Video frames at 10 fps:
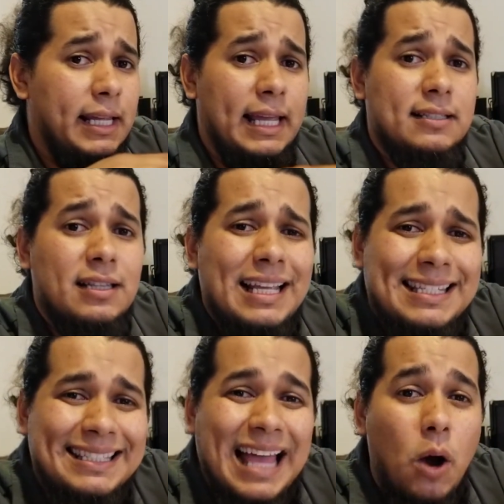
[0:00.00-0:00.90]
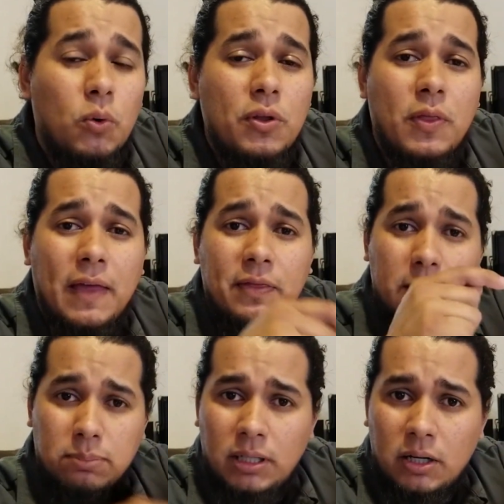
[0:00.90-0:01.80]
It's less sour than the
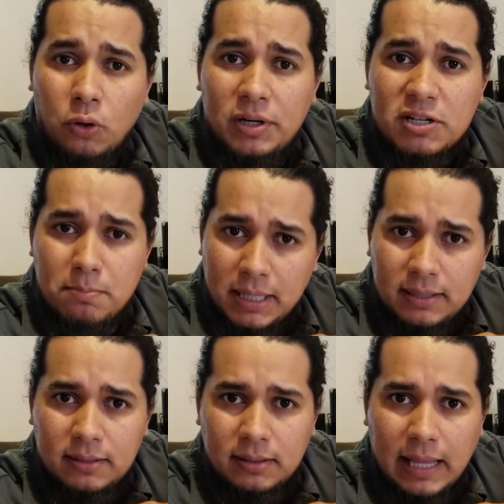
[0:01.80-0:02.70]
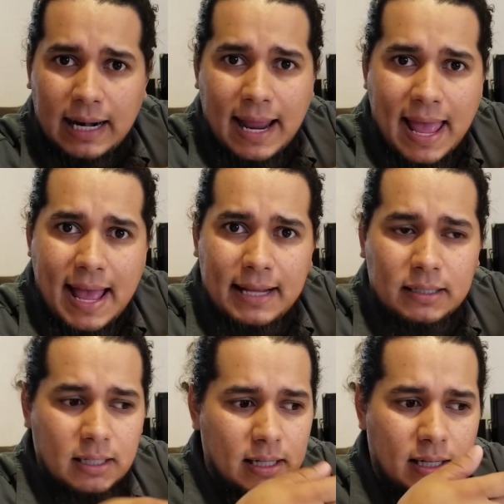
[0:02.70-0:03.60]
blood orange mint that I had
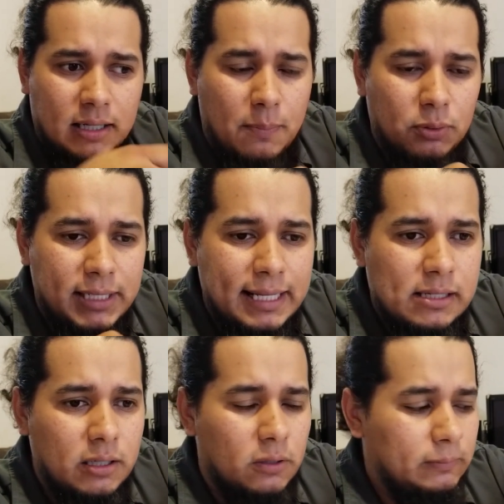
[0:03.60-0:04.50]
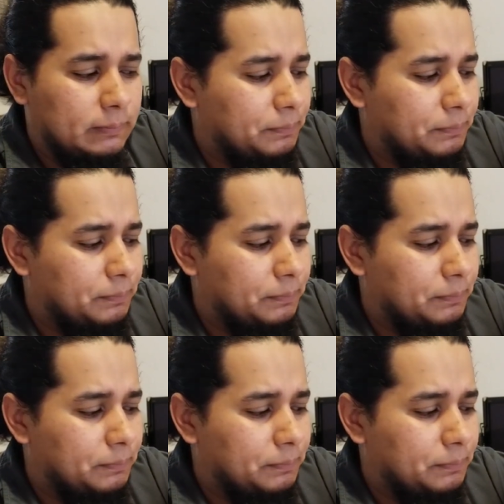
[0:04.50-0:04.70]
uh, a couple days ago.